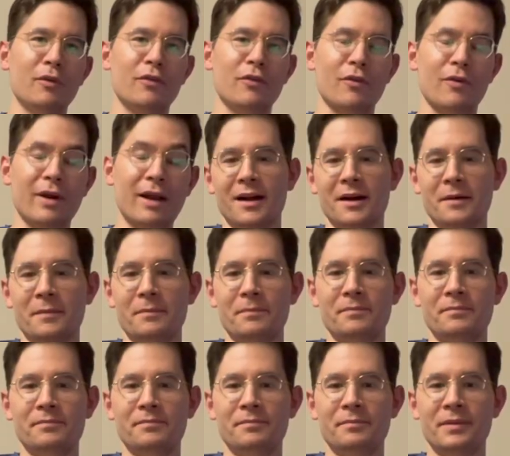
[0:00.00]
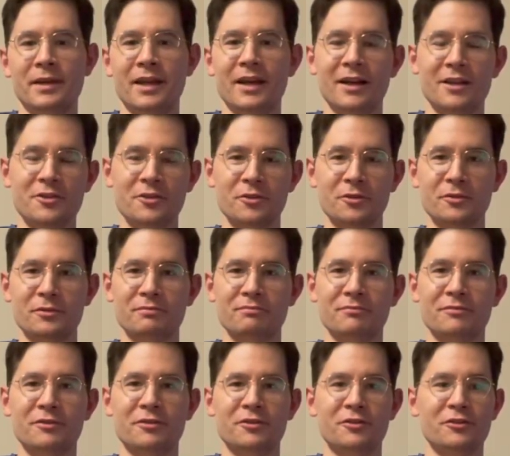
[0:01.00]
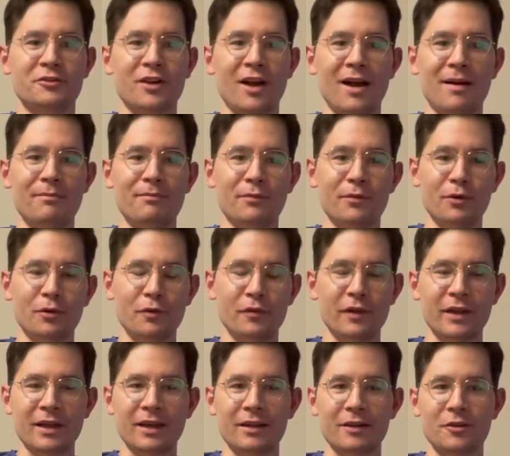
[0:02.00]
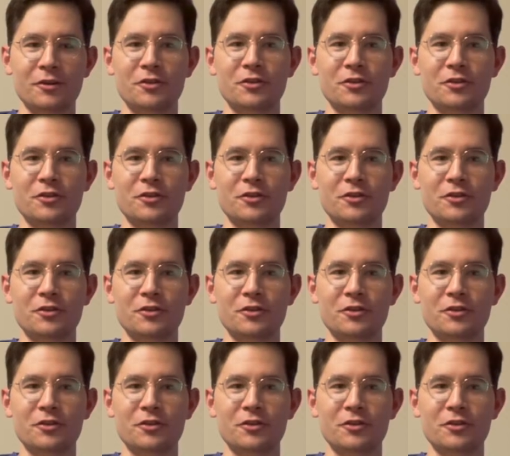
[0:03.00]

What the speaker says: around. Because you stop moving